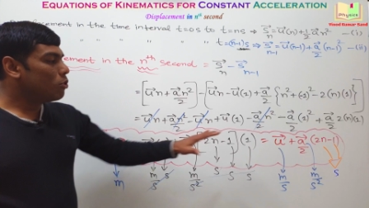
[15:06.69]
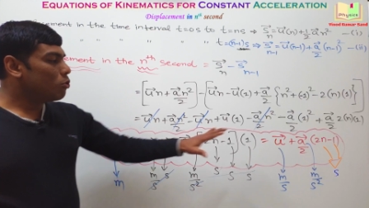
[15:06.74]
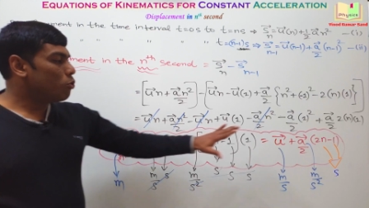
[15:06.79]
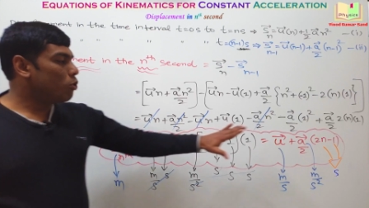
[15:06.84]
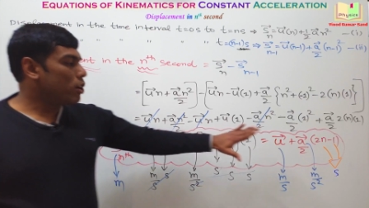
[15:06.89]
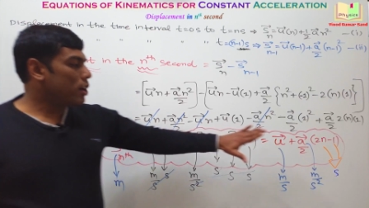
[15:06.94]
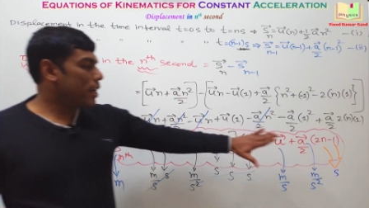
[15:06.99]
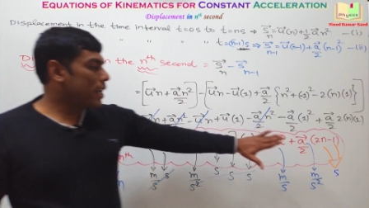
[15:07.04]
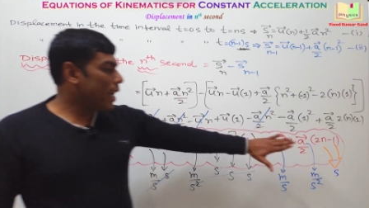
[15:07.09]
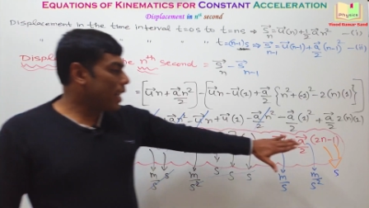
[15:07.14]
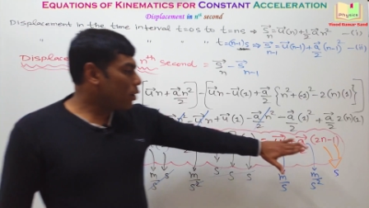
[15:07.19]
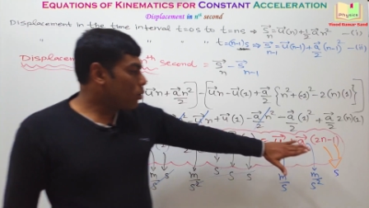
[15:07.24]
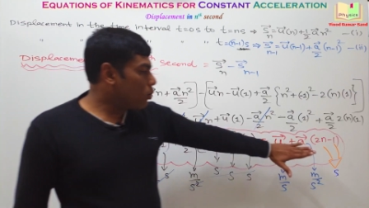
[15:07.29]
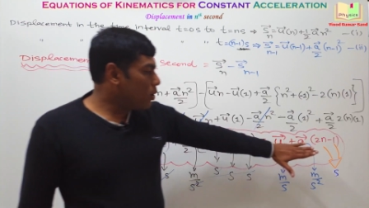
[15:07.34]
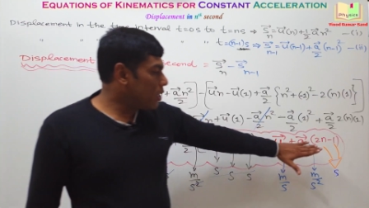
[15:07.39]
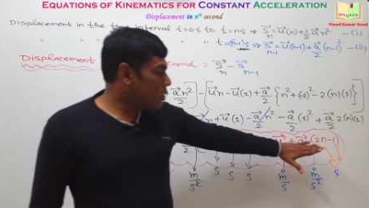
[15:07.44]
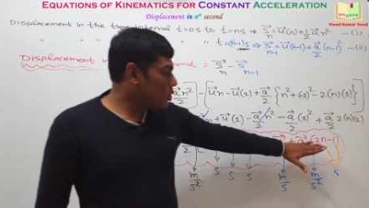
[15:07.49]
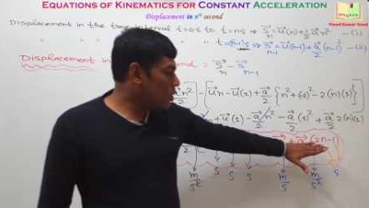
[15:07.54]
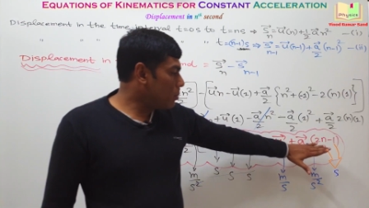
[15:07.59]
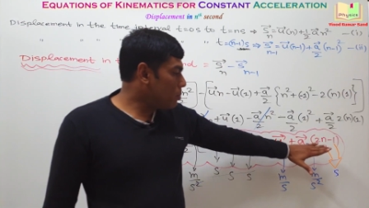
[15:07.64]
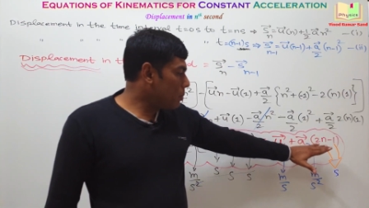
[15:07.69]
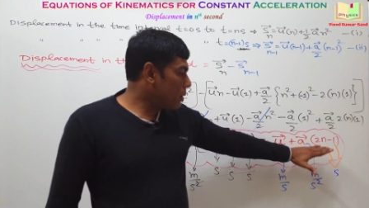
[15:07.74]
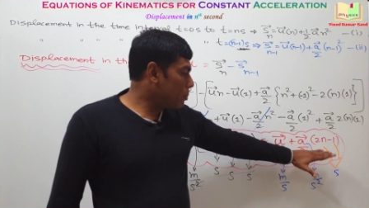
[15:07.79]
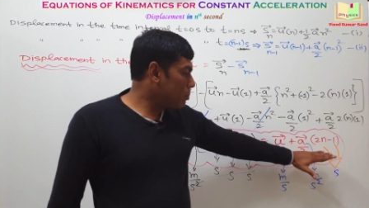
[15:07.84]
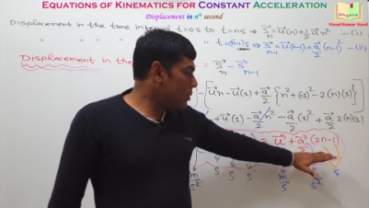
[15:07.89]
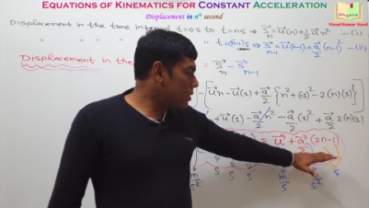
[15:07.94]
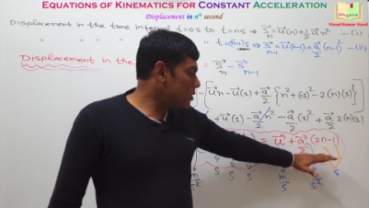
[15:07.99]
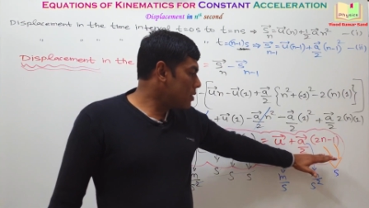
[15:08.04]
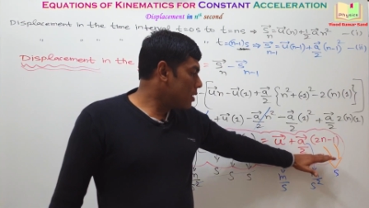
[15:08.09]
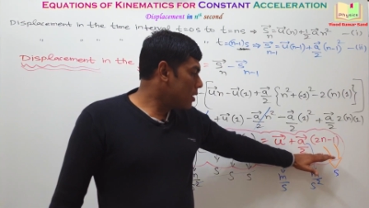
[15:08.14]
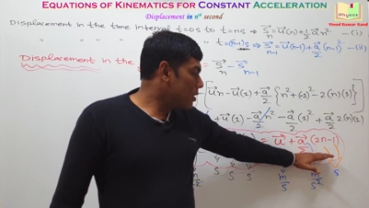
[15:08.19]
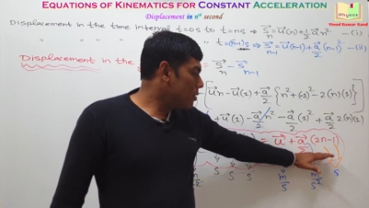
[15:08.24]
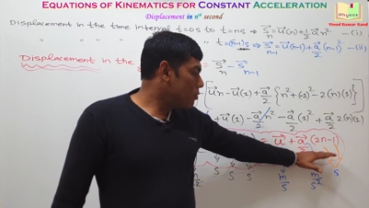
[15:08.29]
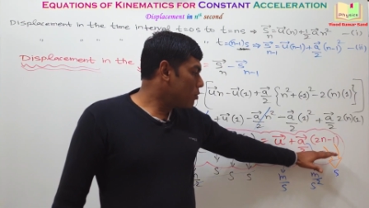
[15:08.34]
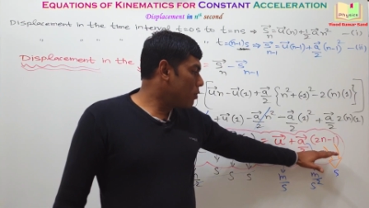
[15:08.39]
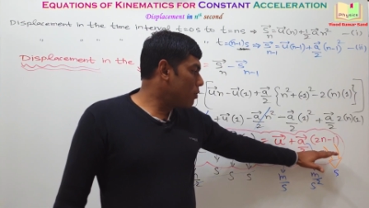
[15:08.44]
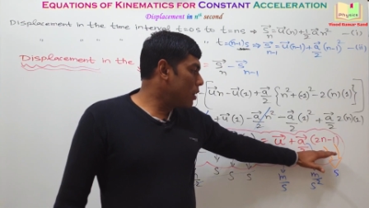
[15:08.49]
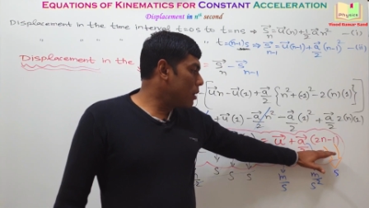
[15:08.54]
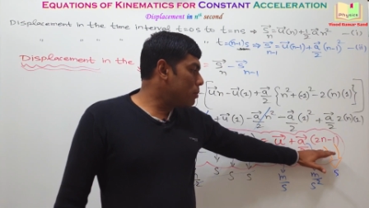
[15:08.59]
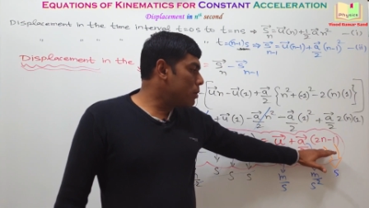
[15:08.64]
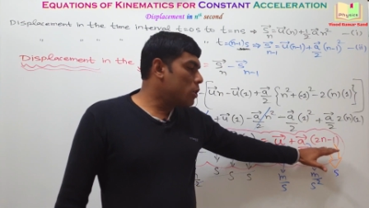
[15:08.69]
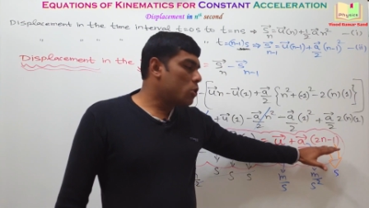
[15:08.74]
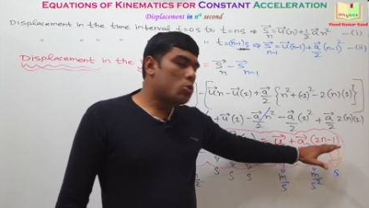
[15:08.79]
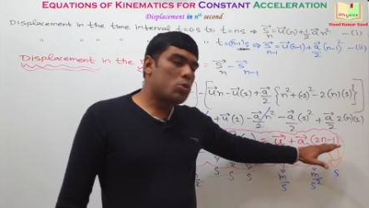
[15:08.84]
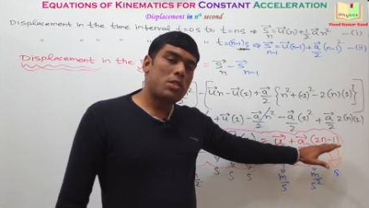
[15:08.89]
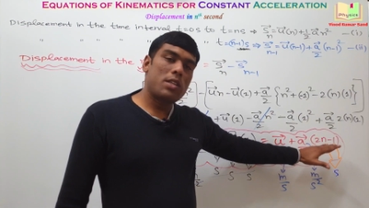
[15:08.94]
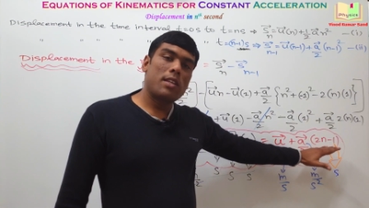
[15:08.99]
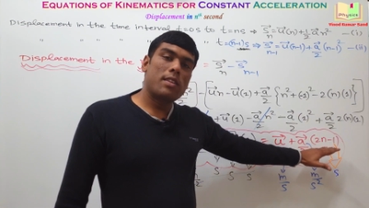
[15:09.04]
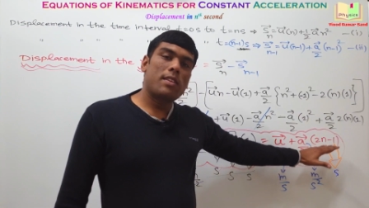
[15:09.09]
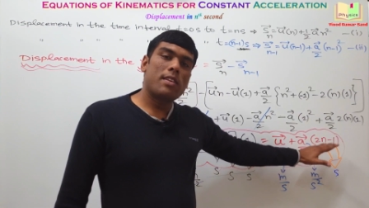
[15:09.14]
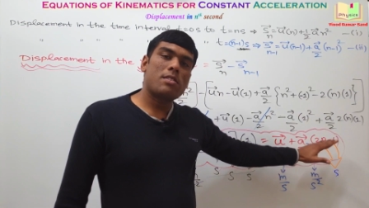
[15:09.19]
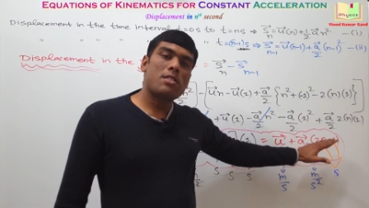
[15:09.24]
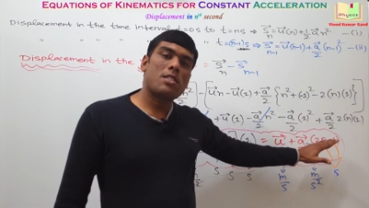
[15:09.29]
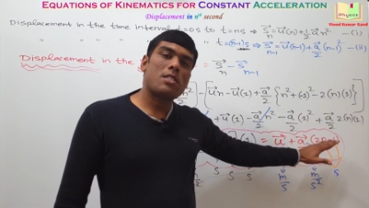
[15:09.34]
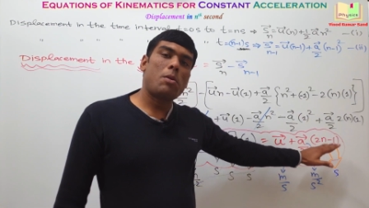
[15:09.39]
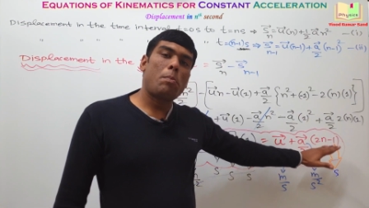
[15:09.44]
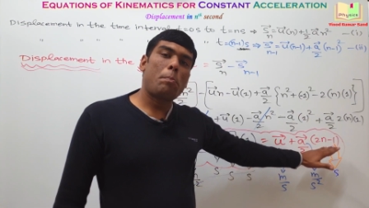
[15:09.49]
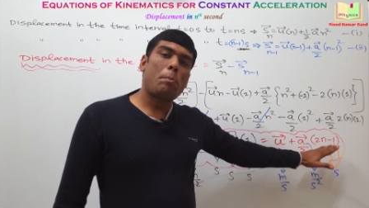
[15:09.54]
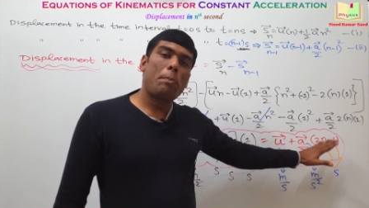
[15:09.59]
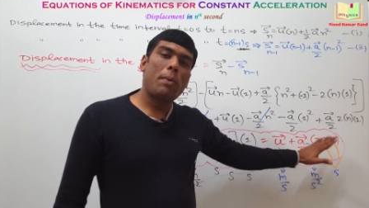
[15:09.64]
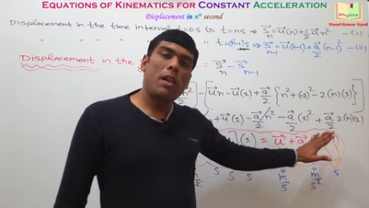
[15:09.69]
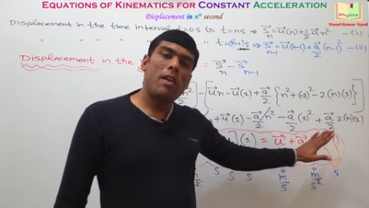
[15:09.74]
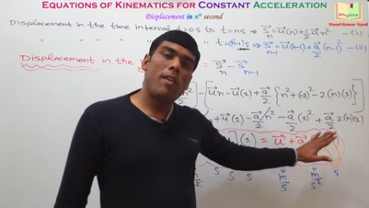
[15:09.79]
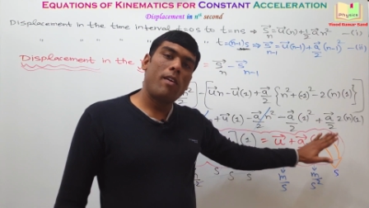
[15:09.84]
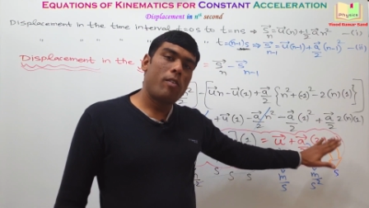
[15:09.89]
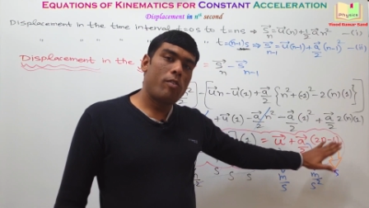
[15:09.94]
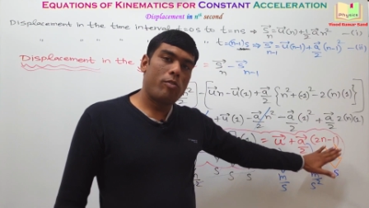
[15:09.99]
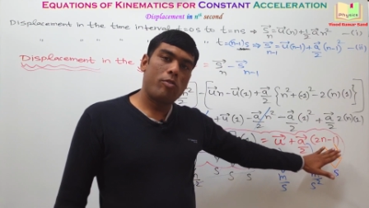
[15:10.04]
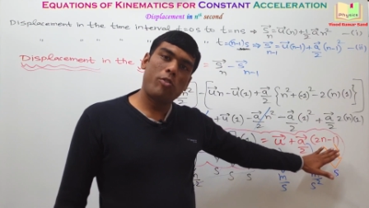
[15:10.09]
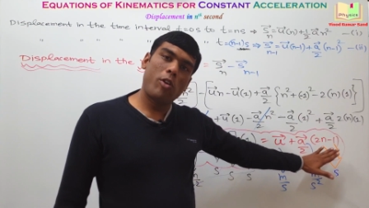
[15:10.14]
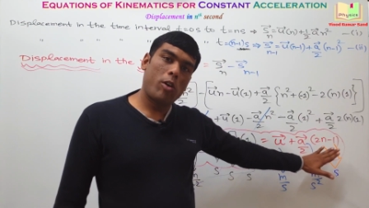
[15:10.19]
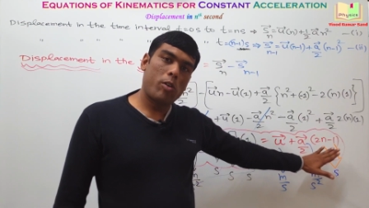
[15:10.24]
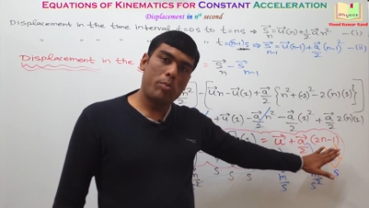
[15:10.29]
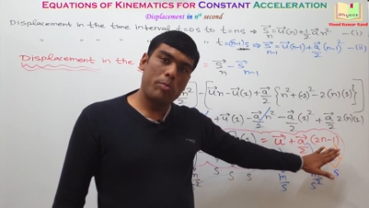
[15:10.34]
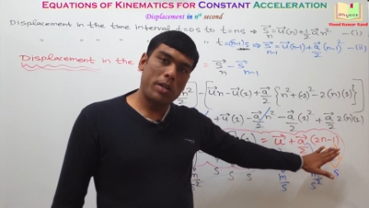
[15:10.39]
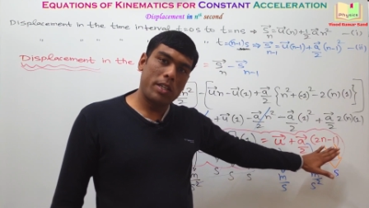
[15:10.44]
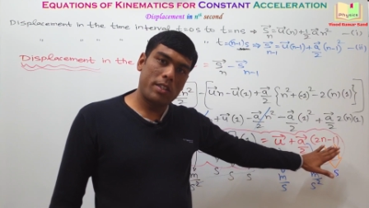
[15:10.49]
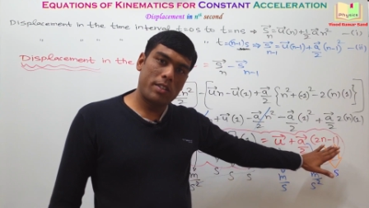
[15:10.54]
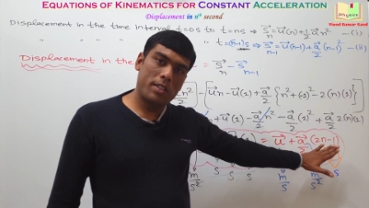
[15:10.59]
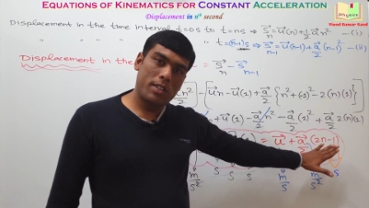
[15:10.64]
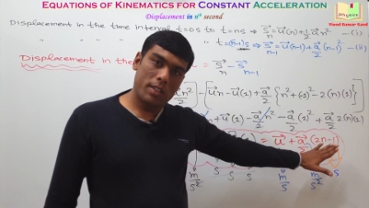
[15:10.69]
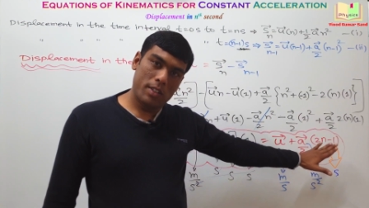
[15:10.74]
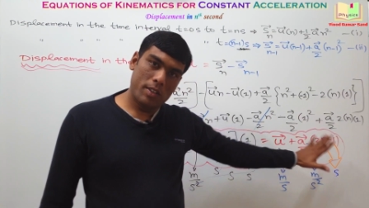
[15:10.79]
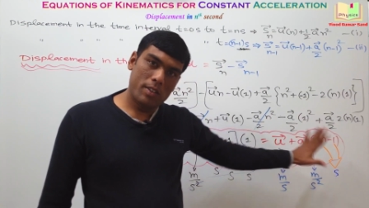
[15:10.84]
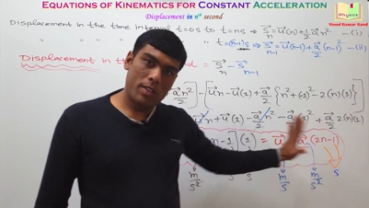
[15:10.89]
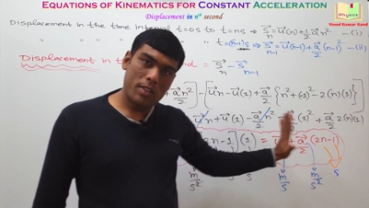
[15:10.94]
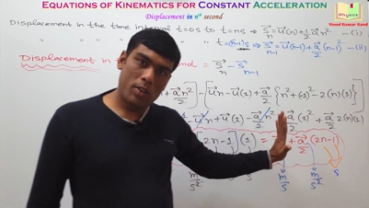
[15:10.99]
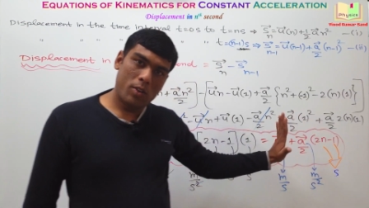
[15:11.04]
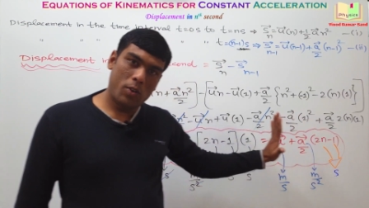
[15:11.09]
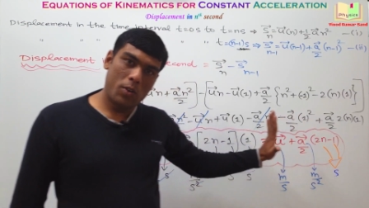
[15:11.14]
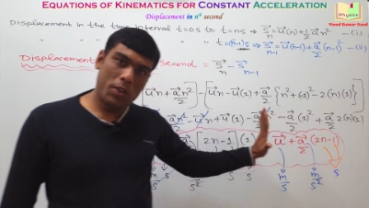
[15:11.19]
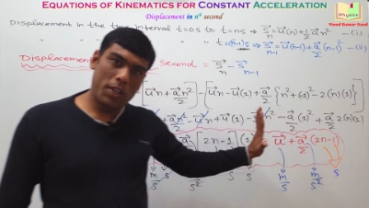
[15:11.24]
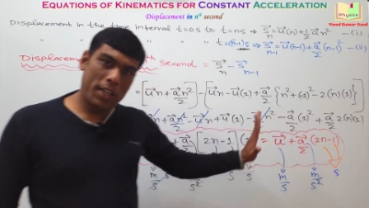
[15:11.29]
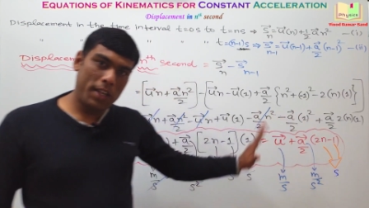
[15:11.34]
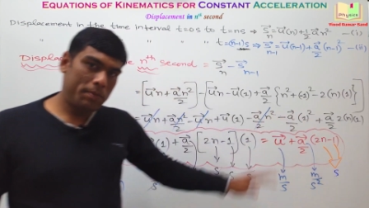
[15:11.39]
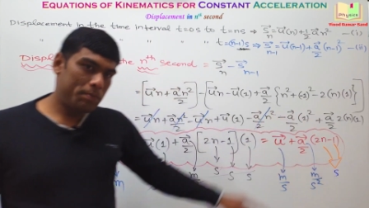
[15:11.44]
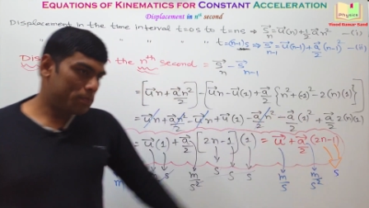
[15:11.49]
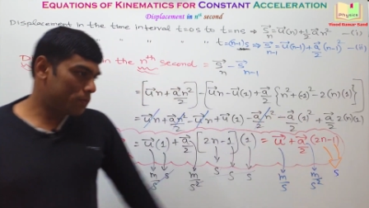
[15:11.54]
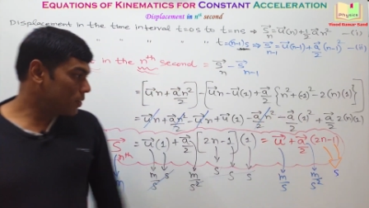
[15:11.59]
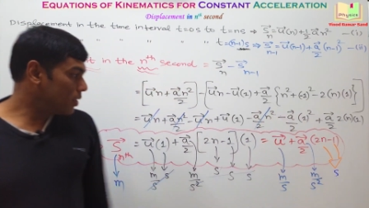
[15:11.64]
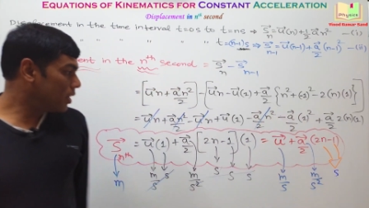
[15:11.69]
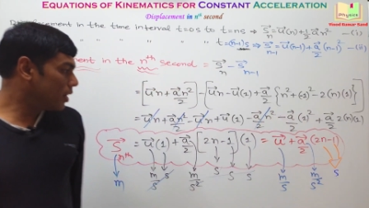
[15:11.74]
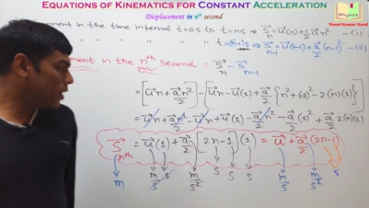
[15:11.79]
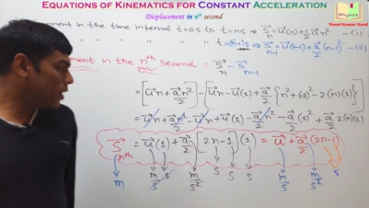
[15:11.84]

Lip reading: For calculation purpose, we will be using this simple format. Okay.